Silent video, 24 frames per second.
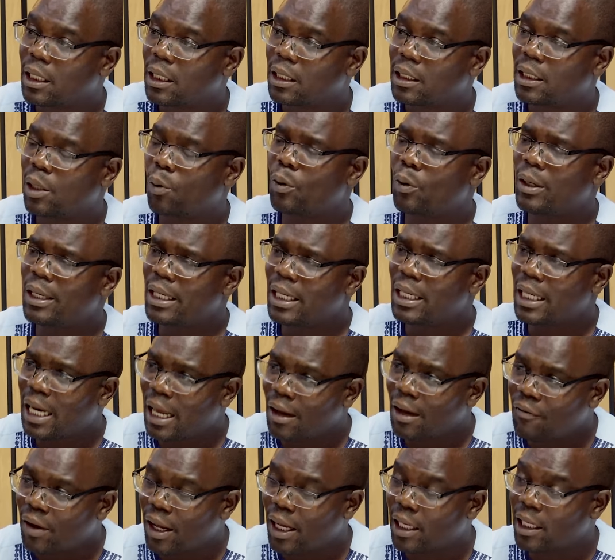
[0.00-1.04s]
They will
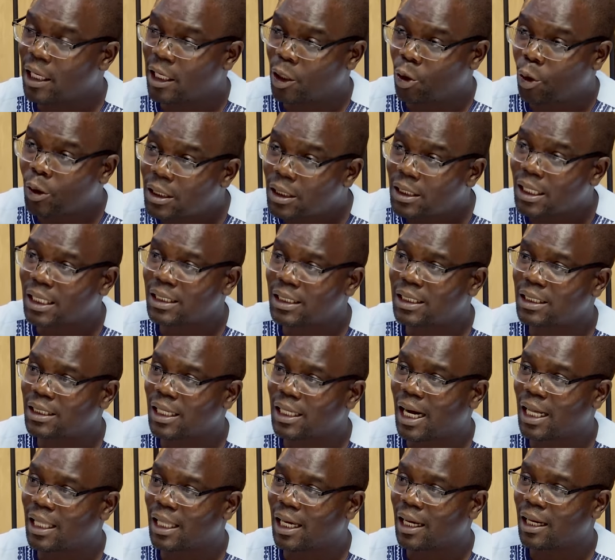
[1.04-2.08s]
never, and they don't trust each
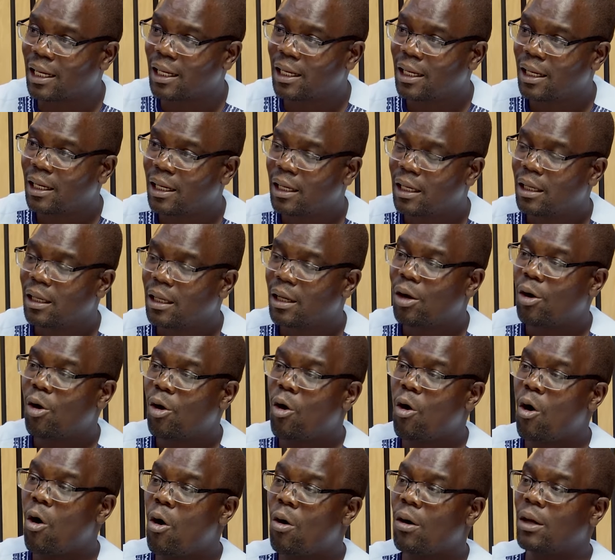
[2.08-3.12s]
other.
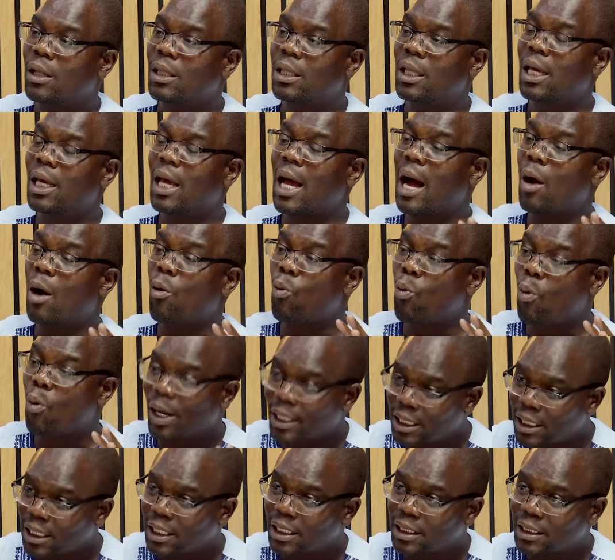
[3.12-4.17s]
They are
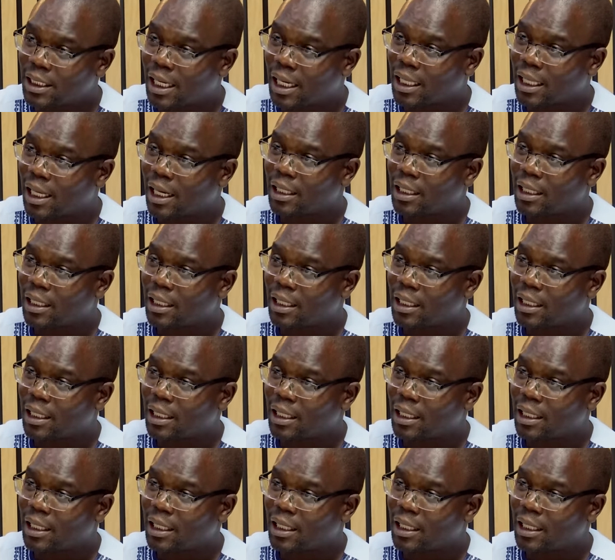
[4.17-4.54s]
watching each other.